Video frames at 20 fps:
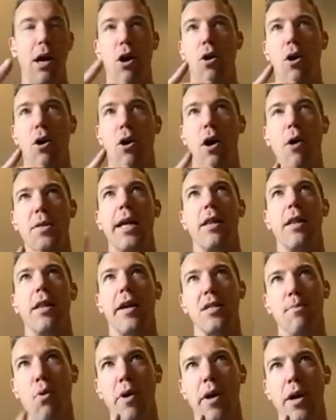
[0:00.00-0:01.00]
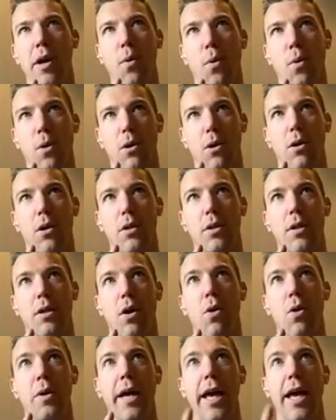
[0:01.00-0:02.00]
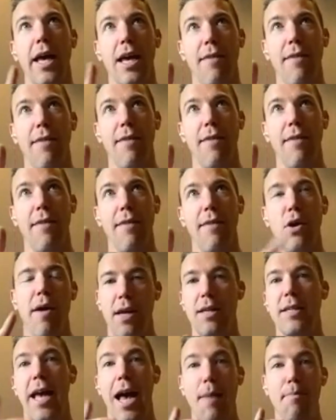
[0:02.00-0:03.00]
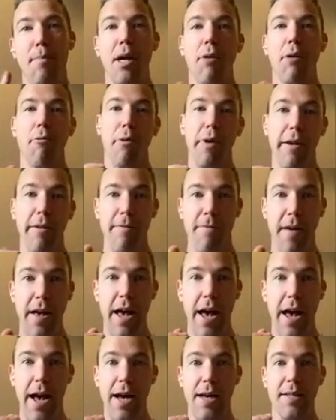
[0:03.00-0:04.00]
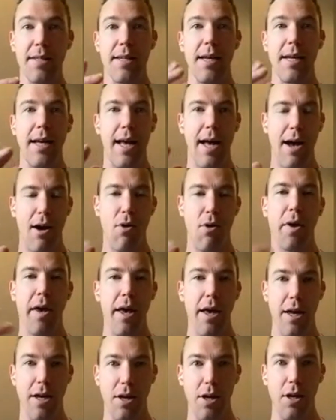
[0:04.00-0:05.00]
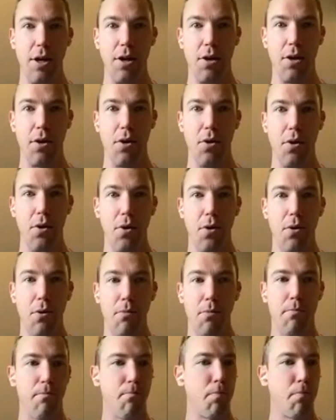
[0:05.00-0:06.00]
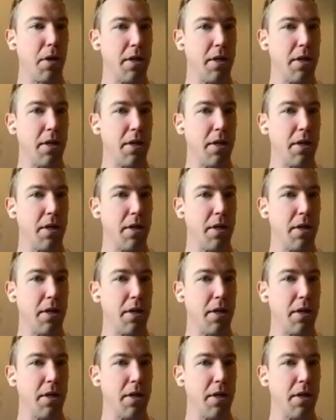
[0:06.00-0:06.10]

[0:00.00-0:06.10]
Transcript: But I was thinking like a sporting world, okay, if you have things happening really fast, how can you